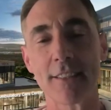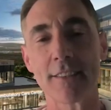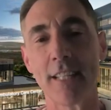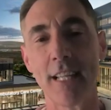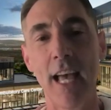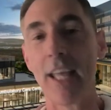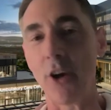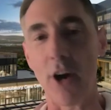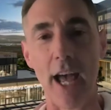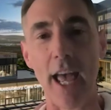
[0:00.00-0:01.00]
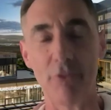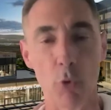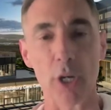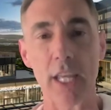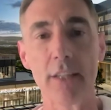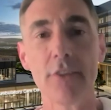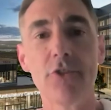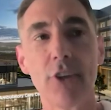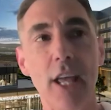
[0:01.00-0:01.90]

And, I have 4 kids,